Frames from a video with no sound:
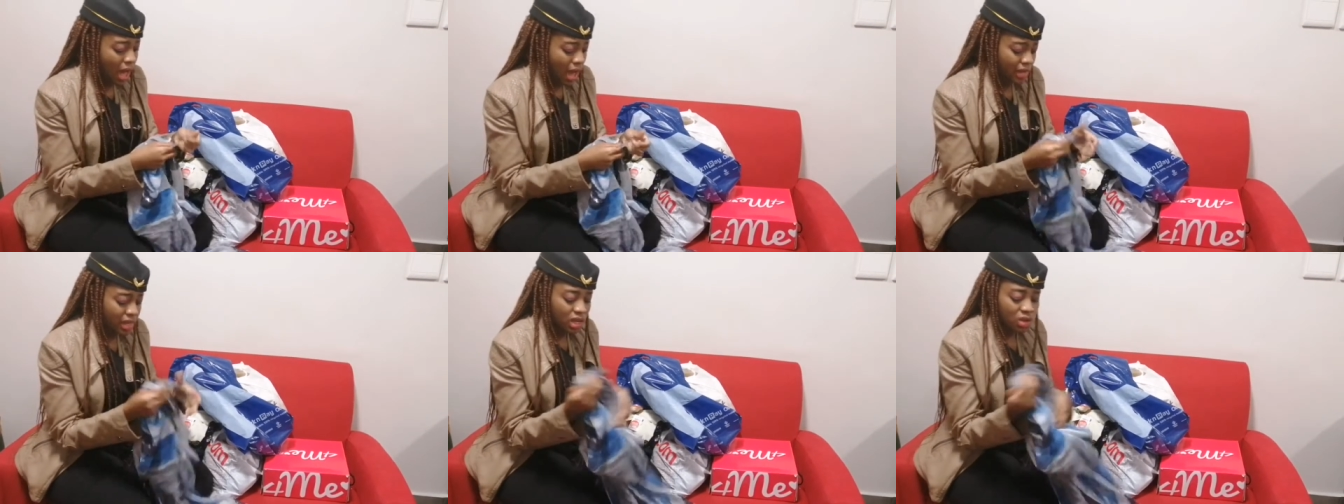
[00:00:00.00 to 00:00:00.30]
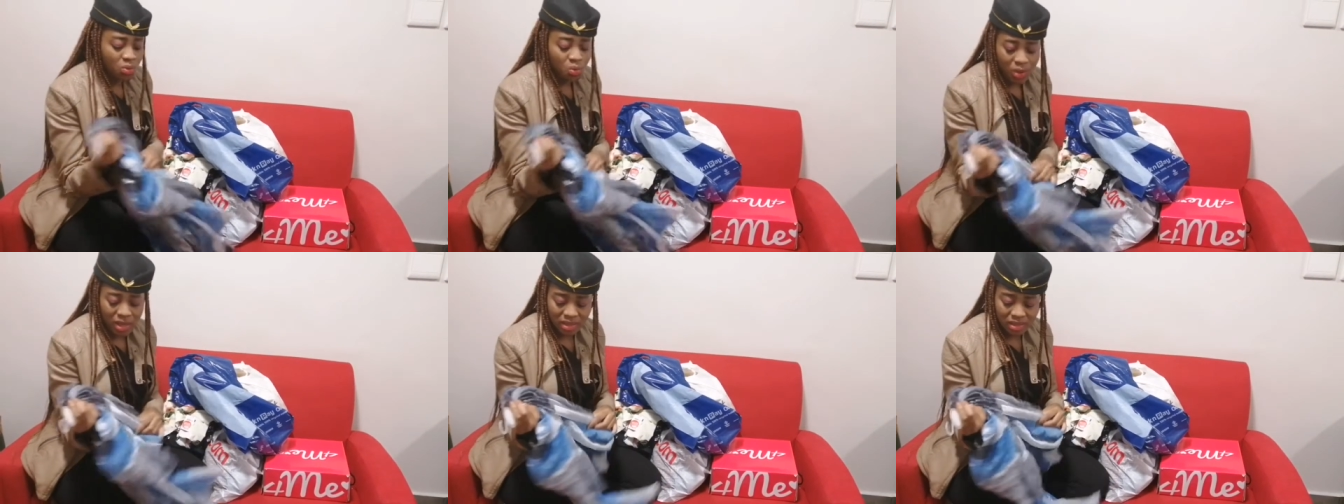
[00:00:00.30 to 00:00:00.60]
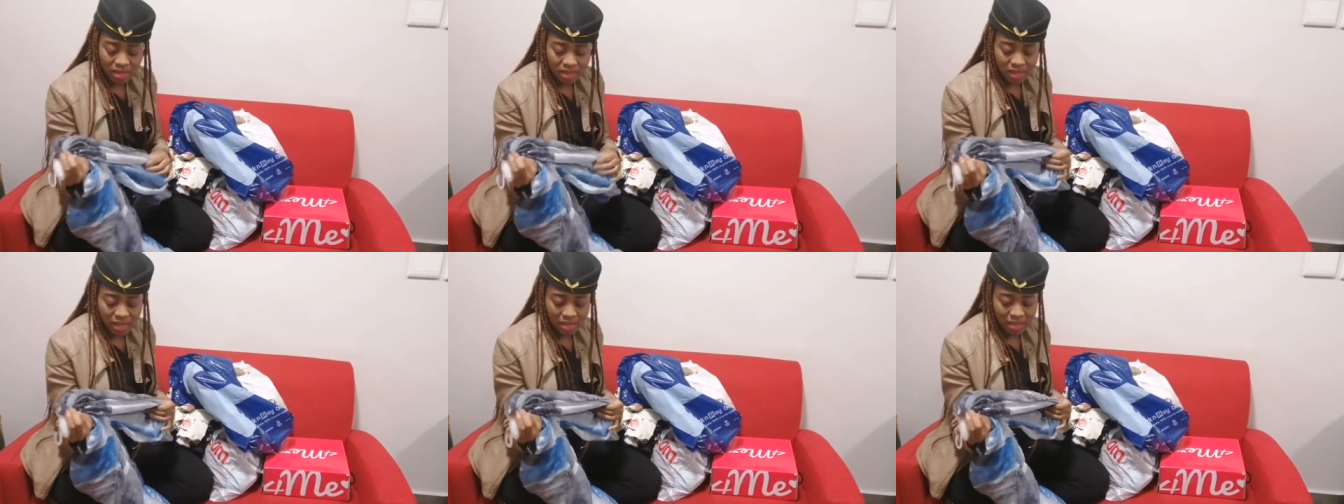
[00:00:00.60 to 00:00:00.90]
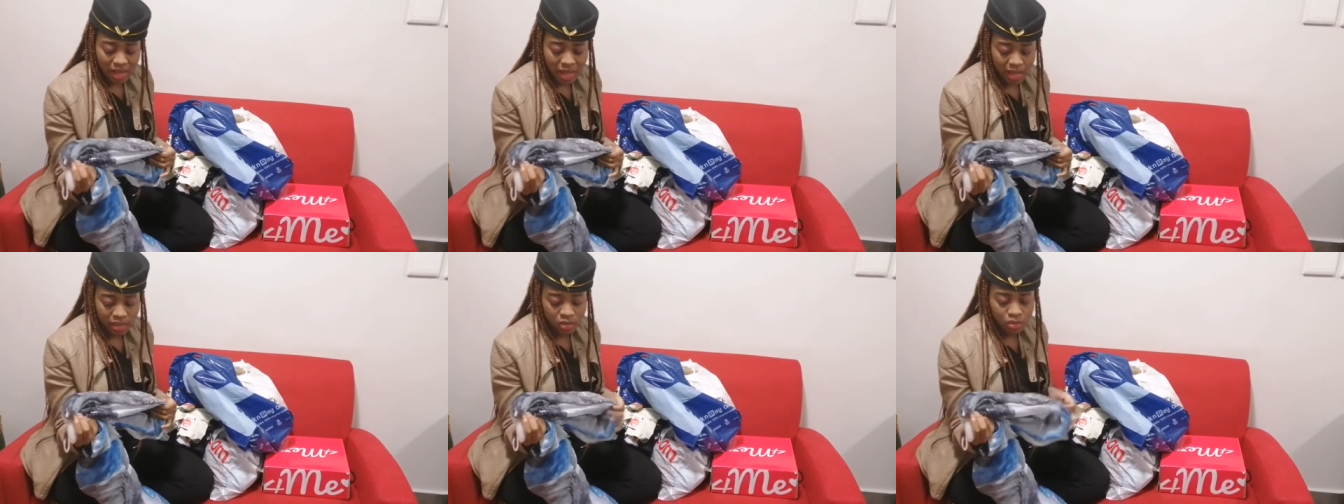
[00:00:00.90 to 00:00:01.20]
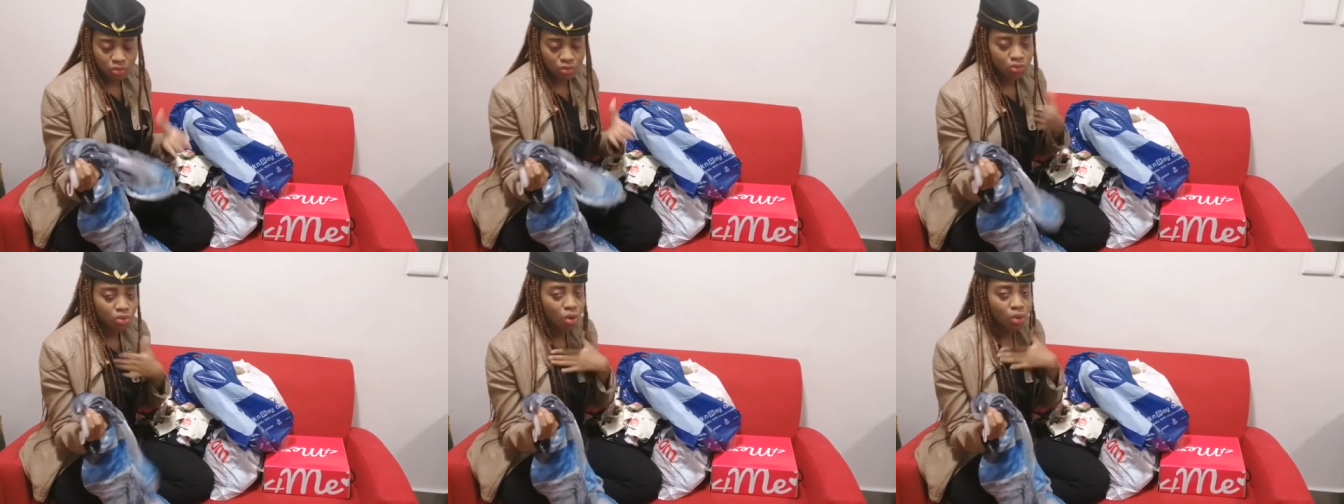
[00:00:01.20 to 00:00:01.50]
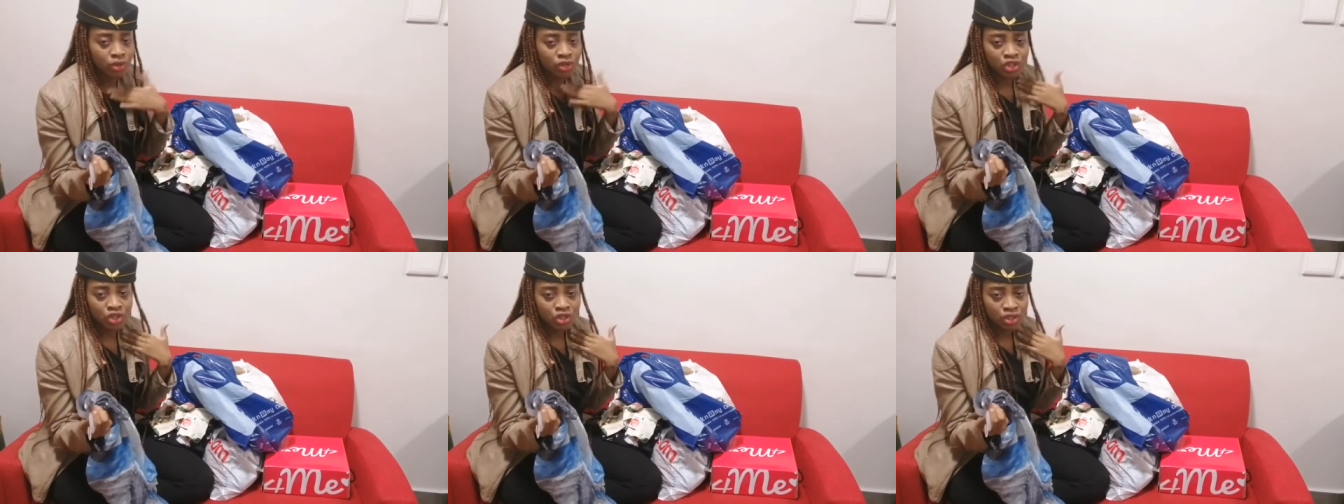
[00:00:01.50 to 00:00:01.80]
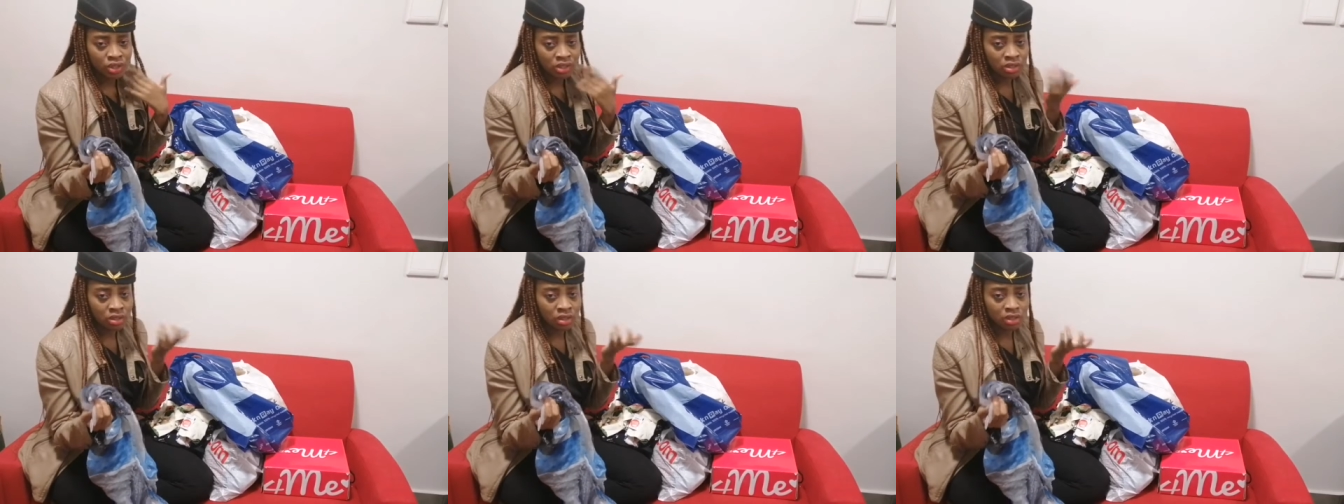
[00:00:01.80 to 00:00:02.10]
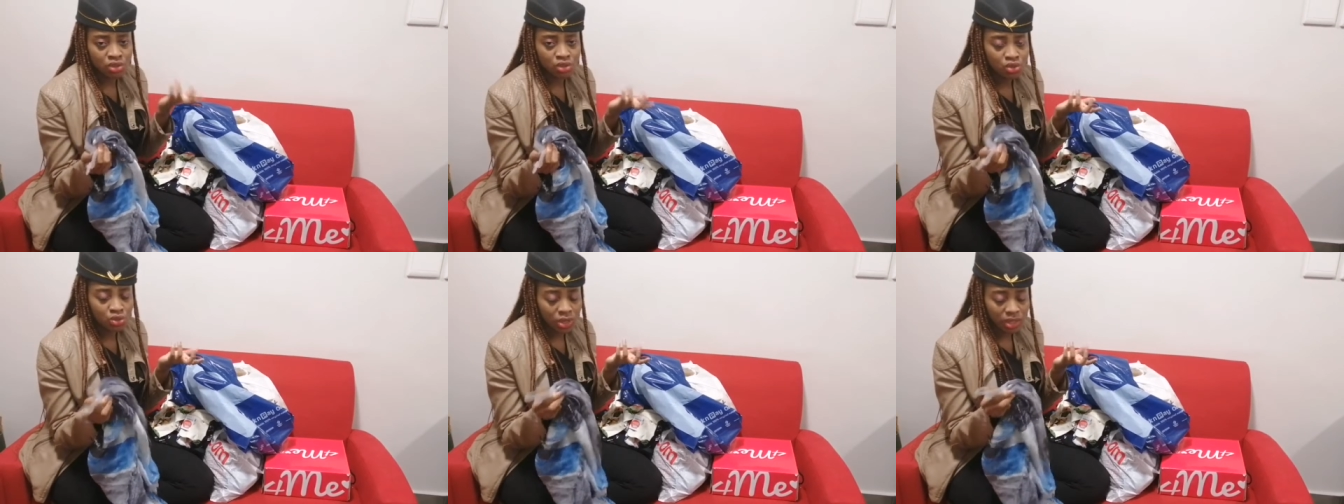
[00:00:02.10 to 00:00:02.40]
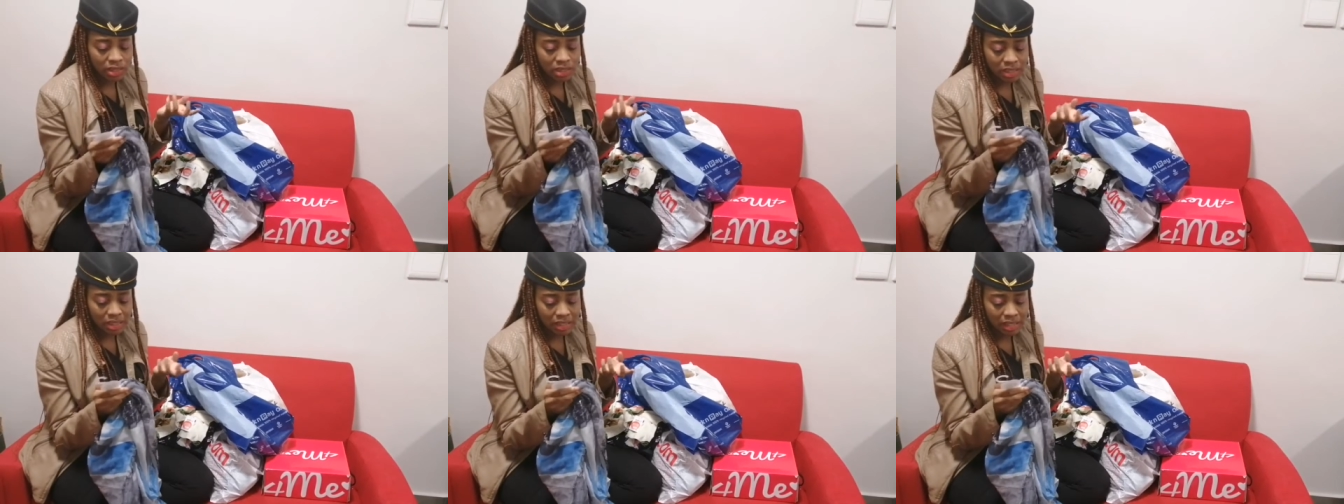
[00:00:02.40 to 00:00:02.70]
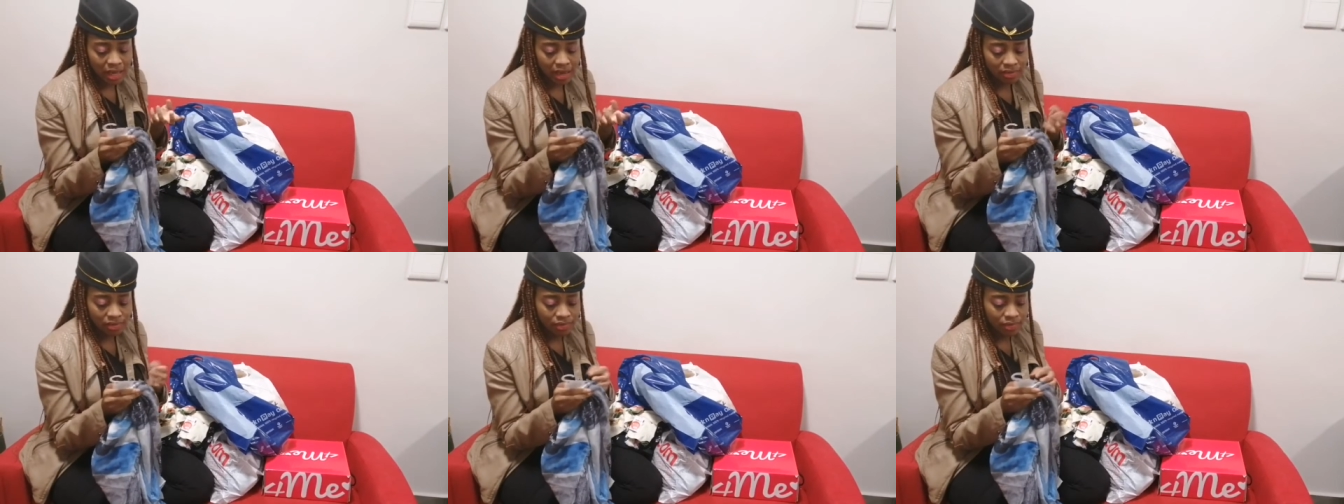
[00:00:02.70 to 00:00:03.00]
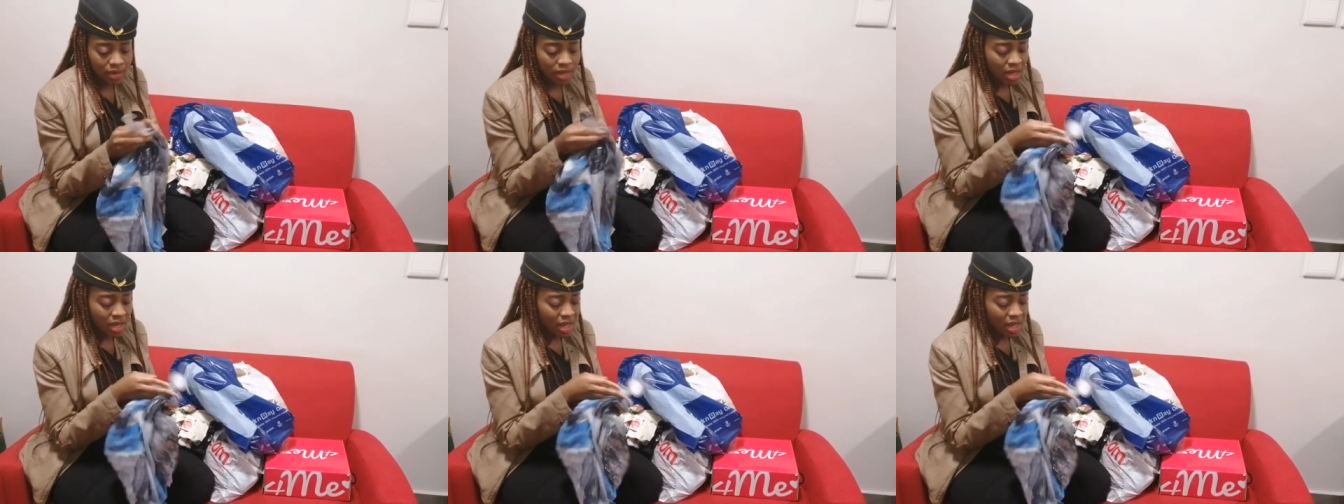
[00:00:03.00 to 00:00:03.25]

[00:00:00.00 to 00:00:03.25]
I can wear this as a head duke or it's, it's a strict scarf.